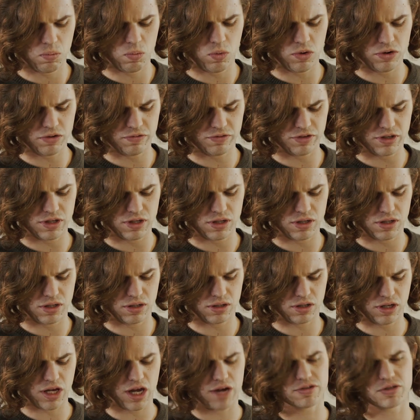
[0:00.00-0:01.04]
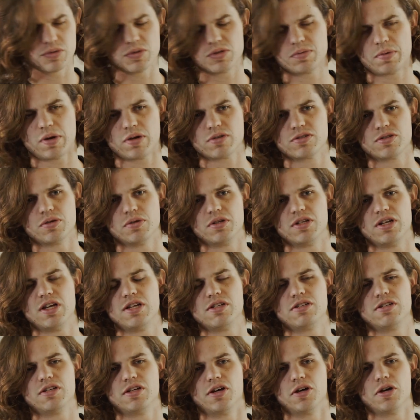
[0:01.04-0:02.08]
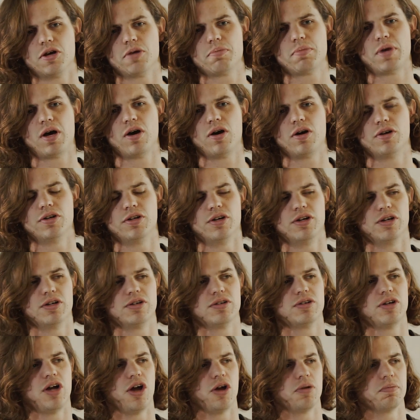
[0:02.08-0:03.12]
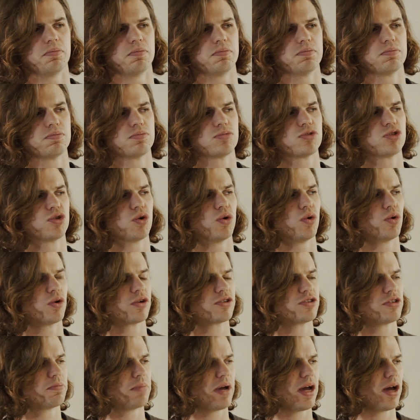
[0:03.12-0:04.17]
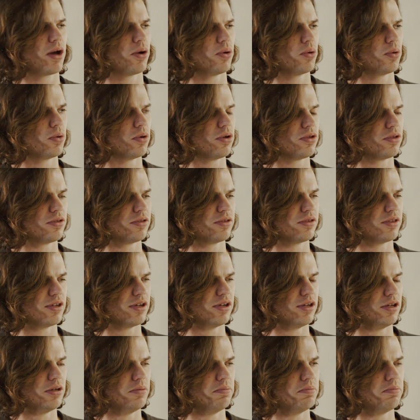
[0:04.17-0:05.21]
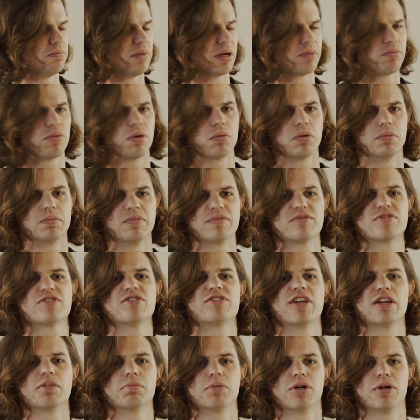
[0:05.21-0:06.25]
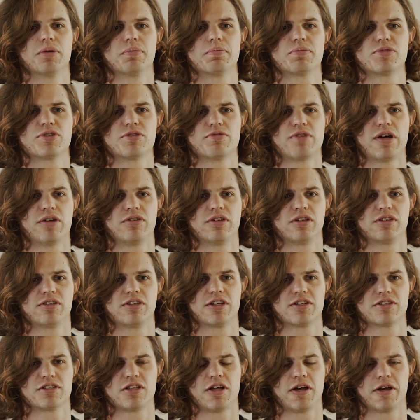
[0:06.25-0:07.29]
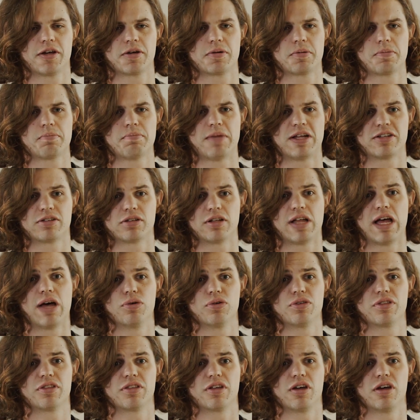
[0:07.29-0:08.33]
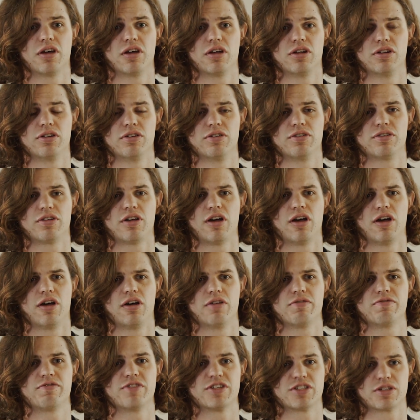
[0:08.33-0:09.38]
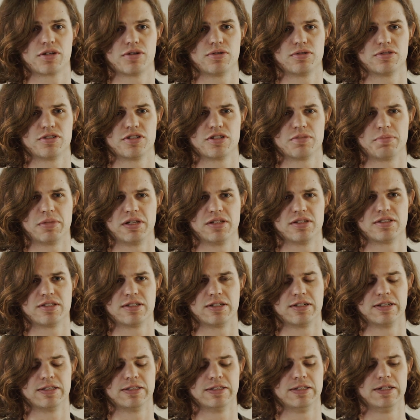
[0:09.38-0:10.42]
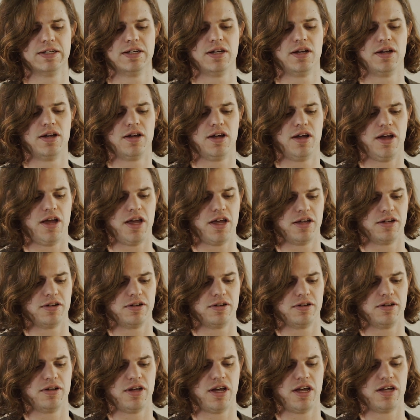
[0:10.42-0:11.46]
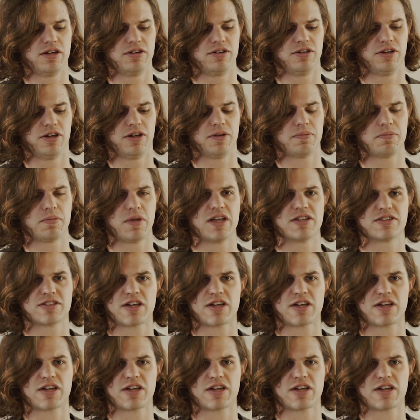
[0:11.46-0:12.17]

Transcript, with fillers: One of the carers that we spoke to in India, Aparna, um, talked about the big problem of stigma surrounding things like mental health and uh, physical disability in India.